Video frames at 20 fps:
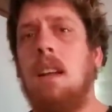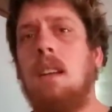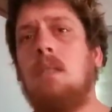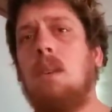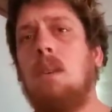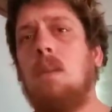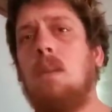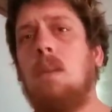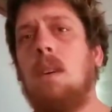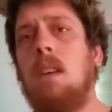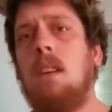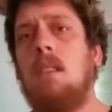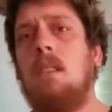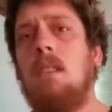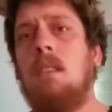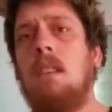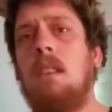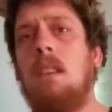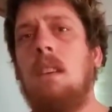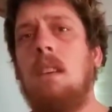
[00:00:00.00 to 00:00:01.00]
And as
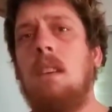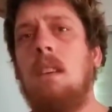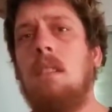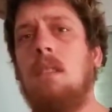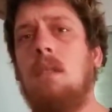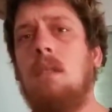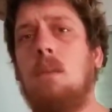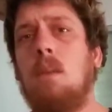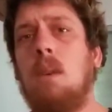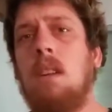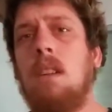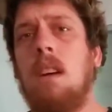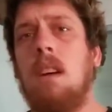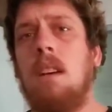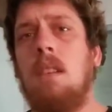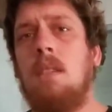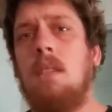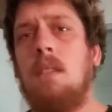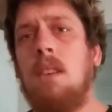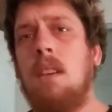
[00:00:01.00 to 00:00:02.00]
always, enjoy
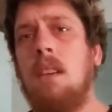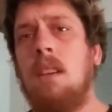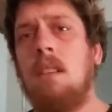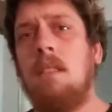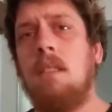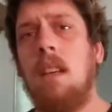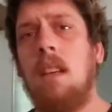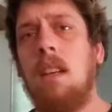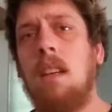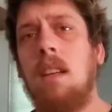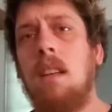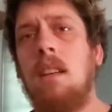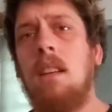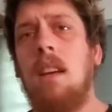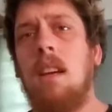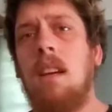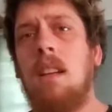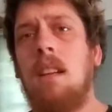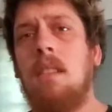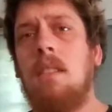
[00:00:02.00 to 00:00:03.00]
life, take it a
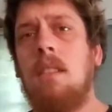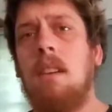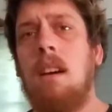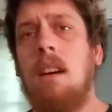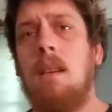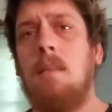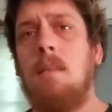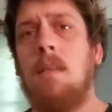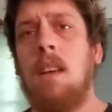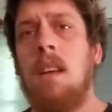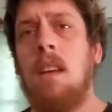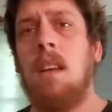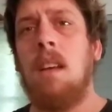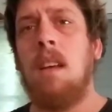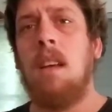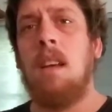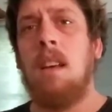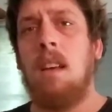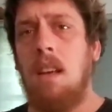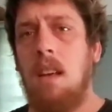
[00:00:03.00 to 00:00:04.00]
day at a time.
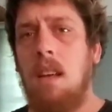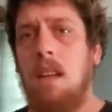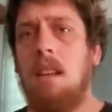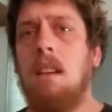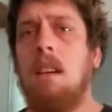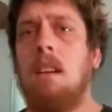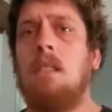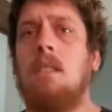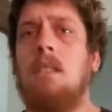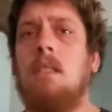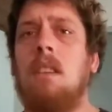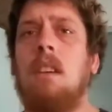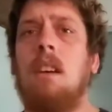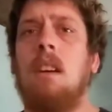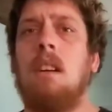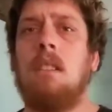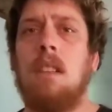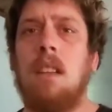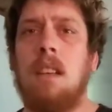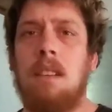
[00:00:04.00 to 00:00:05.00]
And I'll see
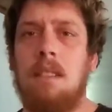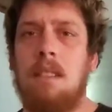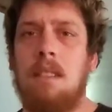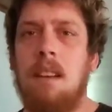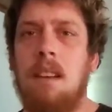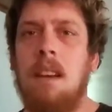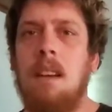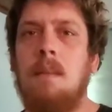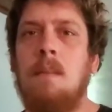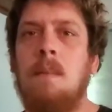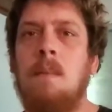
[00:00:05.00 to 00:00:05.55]
y'all next